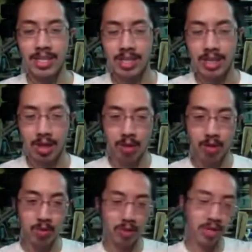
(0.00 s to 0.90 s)
It's actually the
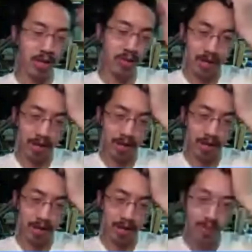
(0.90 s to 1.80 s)
third one that I've
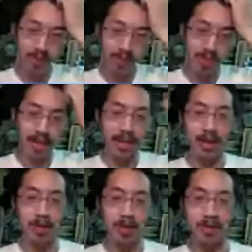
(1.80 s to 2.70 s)
done. And
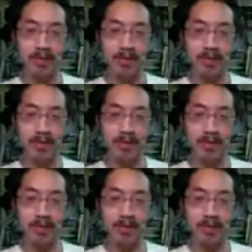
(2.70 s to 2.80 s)
neither the